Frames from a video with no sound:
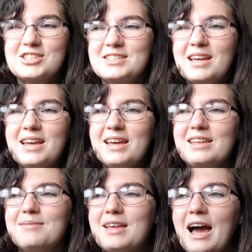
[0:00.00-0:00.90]
Just
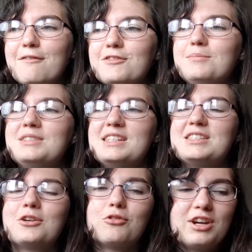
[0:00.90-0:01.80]
have them
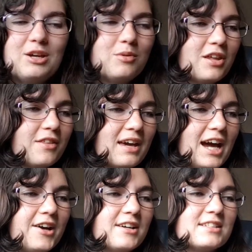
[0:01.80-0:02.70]
disagree with other
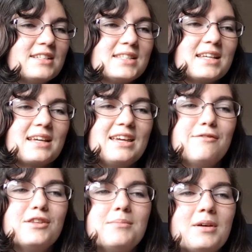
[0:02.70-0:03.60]
characters.
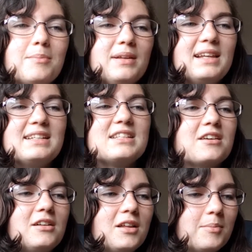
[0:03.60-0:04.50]
Give them a
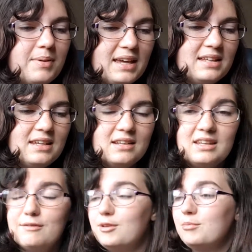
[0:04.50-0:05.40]
political opinion.
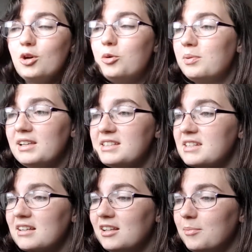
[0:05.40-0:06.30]
Give them no
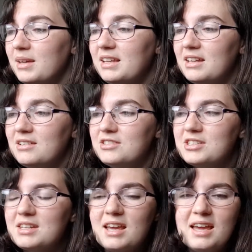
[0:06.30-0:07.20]
political opinion.
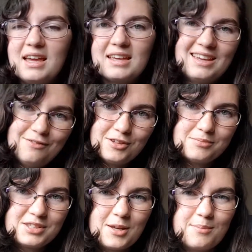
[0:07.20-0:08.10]
Just give them
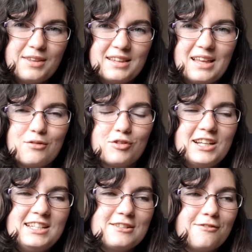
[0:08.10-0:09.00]
something that
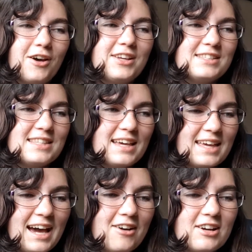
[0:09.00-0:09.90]
really defines their
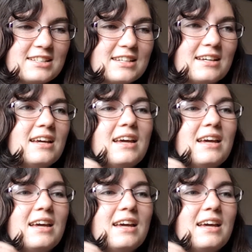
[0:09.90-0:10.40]
character.